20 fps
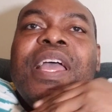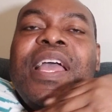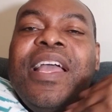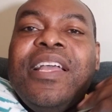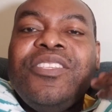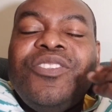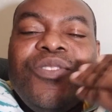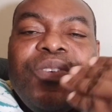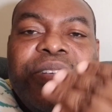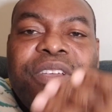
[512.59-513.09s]

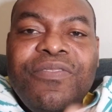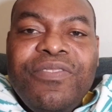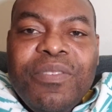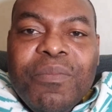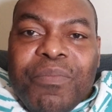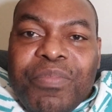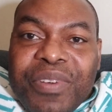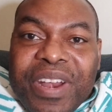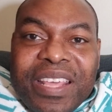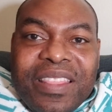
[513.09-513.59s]
And so if the
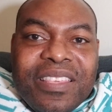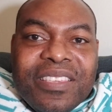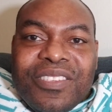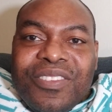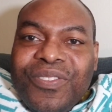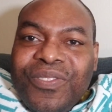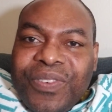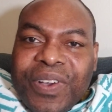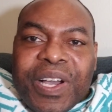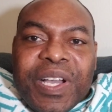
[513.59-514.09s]
breath is
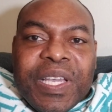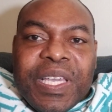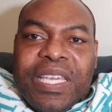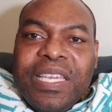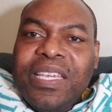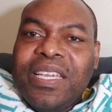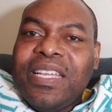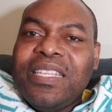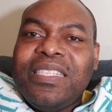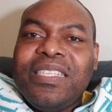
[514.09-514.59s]

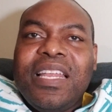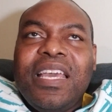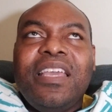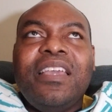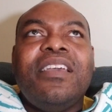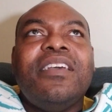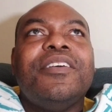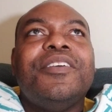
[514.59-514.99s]
funky, it's like,